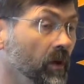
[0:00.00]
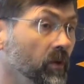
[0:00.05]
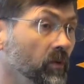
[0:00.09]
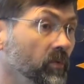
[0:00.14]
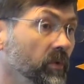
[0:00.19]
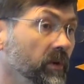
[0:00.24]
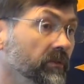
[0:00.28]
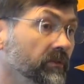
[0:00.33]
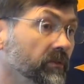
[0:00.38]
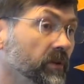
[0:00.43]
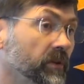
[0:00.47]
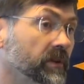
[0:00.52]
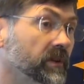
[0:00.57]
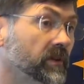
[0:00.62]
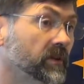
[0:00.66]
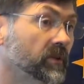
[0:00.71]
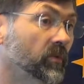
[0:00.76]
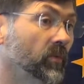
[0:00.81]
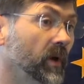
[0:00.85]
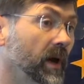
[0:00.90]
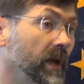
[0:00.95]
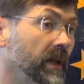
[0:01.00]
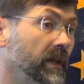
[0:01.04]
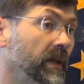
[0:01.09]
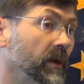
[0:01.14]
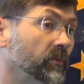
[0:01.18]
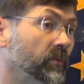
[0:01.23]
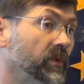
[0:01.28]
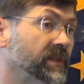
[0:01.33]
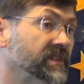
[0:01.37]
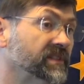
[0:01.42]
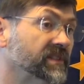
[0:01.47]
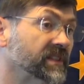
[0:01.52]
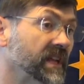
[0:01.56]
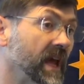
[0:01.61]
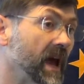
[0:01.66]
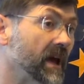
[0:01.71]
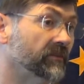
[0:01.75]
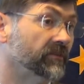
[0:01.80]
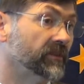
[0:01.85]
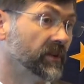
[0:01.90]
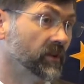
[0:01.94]
We've looked at the way that we
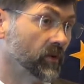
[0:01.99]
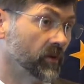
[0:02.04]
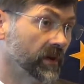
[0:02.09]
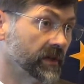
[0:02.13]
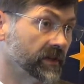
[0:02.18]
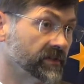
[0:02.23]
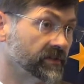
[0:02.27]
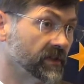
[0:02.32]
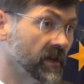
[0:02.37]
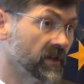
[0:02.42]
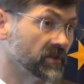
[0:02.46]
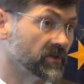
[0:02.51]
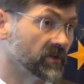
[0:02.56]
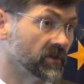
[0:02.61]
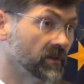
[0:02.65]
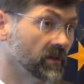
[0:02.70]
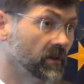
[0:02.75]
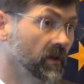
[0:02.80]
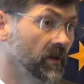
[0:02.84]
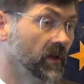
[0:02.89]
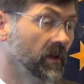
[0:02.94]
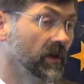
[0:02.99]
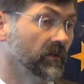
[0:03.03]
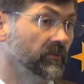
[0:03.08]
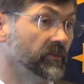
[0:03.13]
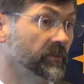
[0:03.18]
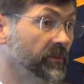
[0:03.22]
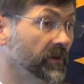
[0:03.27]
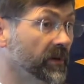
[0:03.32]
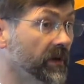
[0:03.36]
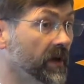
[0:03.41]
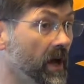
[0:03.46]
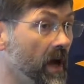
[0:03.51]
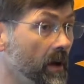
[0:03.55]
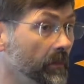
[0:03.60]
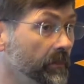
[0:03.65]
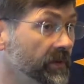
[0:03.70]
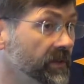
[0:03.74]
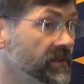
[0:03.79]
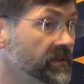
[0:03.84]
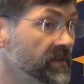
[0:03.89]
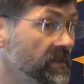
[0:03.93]
staff the organization, and we put a
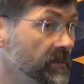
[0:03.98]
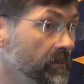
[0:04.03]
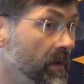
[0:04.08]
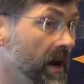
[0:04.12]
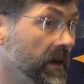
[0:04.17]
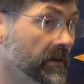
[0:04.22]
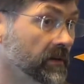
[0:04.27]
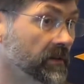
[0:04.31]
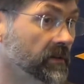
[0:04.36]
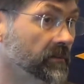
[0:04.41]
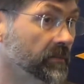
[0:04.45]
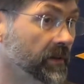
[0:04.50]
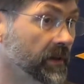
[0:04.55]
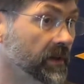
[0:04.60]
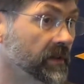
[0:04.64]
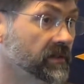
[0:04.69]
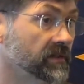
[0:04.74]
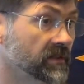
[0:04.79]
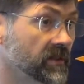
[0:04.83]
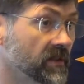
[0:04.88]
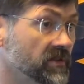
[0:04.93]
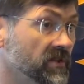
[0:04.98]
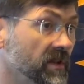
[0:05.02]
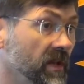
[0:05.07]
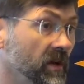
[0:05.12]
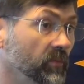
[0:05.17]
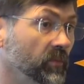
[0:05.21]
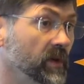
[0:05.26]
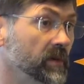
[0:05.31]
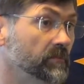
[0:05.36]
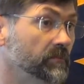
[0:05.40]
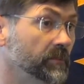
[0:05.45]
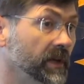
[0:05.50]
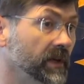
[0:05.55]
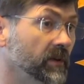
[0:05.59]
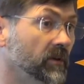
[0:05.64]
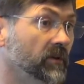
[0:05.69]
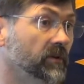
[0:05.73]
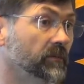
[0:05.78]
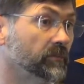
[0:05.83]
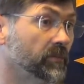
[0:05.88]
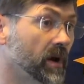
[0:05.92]
competency model in place such that we
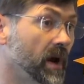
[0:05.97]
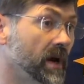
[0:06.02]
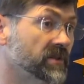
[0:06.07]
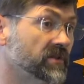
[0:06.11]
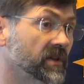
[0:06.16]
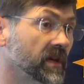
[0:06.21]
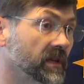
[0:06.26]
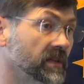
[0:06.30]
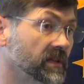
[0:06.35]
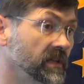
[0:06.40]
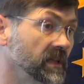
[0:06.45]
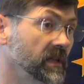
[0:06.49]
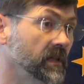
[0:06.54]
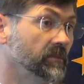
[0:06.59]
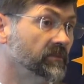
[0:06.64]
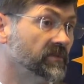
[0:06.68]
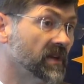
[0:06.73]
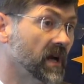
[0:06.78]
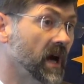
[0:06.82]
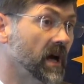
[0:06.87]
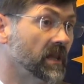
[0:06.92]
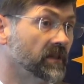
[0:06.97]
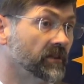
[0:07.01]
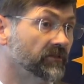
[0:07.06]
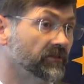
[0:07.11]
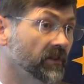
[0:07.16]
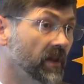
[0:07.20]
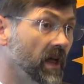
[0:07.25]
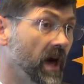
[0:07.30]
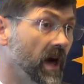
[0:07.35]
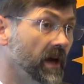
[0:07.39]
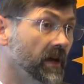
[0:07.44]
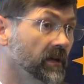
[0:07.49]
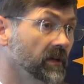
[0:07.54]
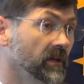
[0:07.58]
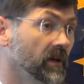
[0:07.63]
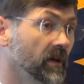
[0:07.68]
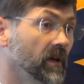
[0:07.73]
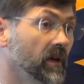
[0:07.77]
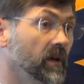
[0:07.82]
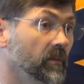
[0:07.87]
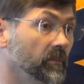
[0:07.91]
build project teams on the fly
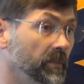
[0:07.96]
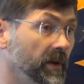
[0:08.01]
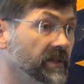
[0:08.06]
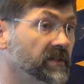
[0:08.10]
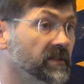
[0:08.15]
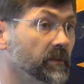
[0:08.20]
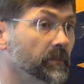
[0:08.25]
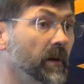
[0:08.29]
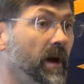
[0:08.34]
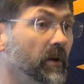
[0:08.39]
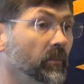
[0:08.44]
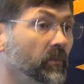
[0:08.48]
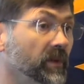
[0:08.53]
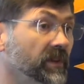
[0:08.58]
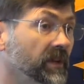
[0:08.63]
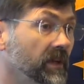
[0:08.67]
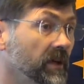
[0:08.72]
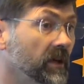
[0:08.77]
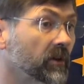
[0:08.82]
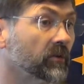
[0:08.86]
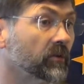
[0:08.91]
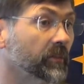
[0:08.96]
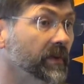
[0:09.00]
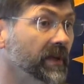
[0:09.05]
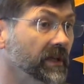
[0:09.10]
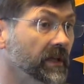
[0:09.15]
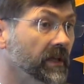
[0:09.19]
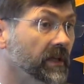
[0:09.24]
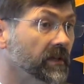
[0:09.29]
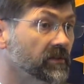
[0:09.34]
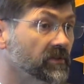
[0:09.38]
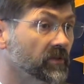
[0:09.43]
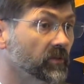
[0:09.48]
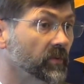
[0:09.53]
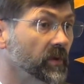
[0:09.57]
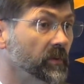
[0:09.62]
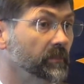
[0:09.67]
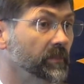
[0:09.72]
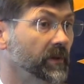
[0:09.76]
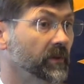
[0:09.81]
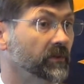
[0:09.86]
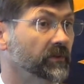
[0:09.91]
based upon what the increment needs. So we
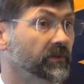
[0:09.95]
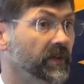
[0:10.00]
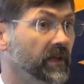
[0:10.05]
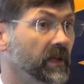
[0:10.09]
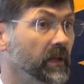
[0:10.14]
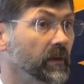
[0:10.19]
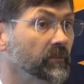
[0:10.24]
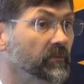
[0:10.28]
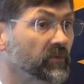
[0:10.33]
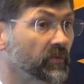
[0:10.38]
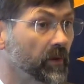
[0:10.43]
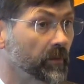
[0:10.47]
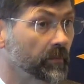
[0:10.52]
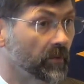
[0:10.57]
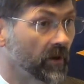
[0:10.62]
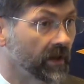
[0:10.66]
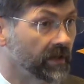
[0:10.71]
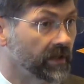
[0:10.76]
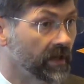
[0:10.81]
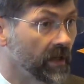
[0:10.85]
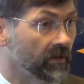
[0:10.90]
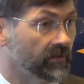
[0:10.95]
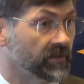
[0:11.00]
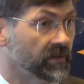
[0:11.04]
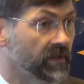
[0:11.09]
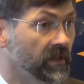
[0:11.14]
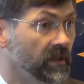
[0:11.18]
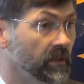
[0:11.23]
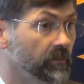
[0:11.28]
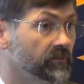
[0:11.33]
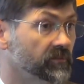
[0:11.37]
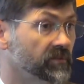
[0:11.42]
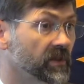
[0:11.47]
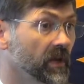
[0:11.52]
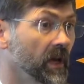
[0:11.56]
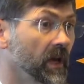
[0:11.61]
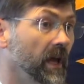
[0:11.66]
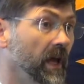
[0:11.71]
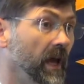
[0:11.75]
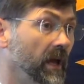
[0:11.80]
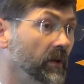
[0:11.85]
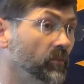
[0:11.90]
build teams, we break down teams,
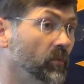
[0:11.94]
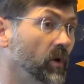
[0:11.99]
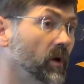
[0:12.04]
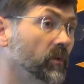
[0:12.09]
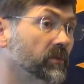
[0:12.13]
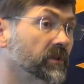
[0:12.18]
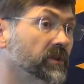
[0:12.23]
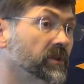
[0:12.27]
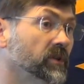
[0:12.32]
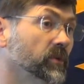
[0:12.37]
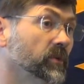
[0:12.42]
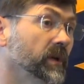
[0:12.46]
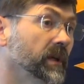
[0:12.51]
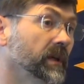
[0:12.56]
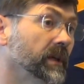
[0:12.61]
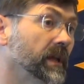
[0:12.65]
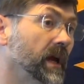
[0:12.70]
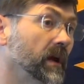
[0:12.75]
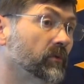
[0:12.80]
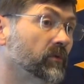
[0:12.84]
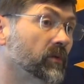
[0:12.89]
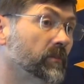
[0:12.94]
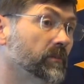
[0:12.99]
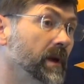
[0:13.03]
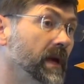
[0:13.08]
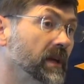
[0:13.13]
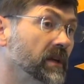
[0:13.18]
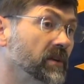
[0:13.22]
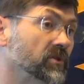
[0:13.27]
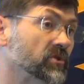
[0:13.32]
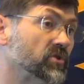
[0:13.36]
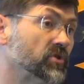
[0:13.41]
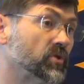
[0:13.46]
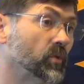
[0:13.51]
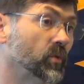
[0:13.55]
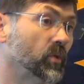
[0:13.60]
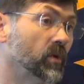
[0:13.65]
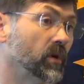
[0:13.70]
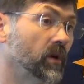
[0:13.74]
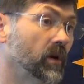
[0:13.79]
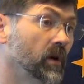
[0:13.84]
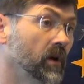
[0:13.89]
and while we're doing that, we're making
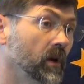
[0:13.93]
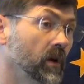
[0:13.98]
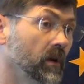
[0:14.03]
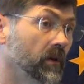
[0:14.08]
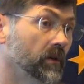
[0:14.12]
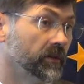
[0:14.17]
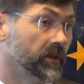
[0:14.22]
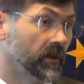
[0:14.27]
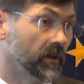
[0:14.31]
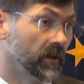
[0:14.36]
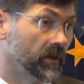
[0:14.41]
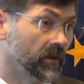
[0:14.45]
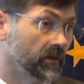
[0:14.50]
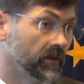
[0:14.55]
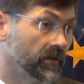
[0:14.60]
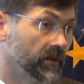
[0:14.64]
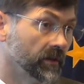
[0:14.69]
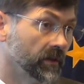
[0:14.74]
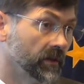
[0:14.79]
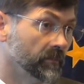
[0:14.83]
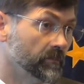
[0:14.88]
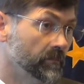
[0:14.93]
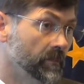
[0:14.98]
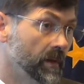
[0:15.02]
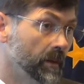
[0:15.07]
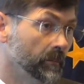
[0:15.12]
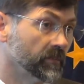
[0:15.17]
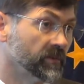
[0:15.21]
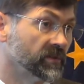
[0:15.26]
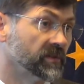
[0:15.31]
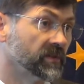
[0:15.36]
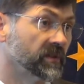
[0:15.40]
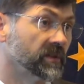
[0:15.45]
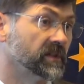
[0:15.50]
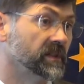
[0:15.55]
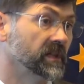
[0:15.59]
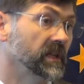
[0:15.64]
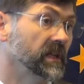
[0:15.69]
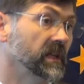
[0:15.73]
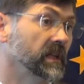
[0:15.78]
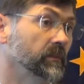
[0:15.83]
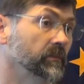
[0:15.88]
sure the, the members of the
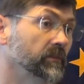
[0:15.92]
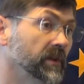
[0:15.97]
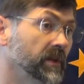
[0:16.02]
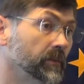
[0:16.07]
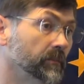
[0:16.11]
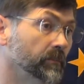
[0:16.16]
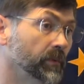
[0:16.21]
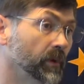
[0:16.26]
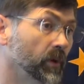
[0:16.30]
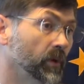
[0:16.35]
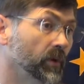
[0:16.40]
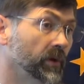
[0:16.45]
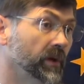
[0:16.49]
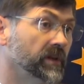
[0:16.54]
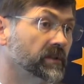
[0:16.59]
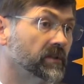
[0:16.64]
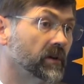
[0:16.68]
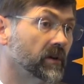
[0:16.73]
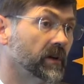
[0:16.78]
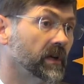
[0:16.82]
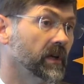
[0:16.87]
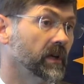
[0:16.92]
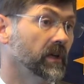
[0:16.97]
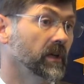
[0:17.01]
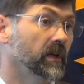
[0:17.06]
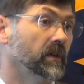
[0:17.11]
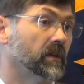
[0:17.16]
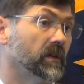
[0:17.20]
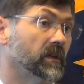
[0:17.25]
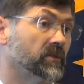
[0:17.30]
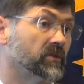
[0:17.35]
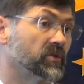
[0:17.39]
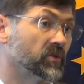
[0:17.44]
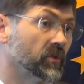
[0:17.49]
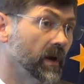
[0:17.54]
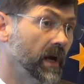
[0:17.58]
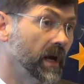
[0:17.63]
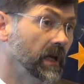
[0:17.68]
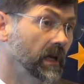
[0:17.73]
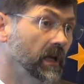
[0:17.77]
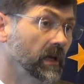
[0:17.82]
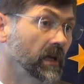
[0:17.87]
team, the employees, are getting the
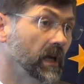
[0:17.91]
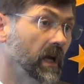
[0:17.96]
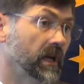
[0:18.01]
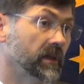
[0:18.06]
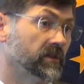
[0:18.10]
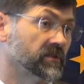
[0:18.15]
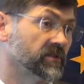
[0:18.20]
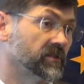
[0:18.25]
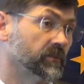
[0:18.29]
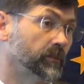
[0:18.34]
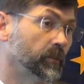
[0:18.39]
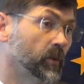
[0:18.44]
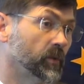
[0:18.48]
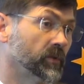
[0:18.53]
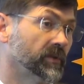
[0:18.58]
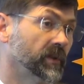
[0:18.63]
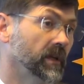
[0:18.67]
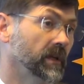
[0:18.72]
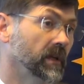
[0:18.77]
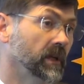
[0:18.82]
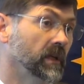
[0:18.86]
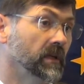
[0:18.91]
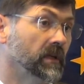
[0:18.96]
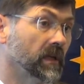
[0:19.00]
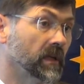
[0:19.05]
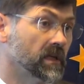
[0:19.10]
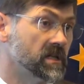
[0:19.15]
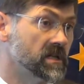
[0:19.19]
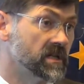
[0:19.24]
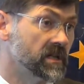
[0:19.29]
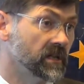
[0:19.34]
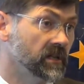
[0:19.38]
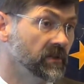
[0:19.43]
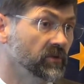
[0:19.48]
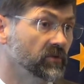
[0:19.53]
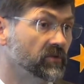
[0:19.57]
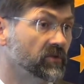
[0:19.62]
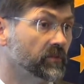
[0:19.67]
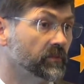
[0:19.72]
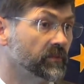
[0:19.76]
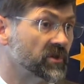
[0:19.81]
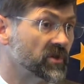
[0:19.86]
training and the support they need to continue
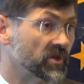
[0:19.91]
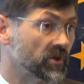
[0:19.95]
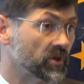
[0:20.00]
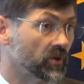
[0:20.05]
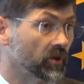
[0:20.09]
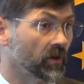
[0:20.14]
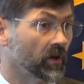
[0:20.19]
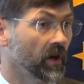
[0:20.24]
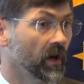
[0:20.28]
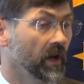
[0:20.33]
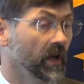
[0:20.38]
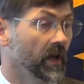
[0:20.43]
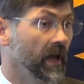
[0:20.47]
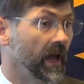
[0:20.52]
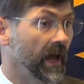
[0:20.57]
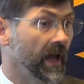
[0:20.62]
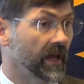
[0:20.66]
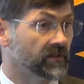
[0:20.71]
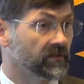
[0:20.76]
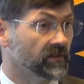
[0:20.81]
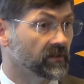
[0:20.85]
to mature as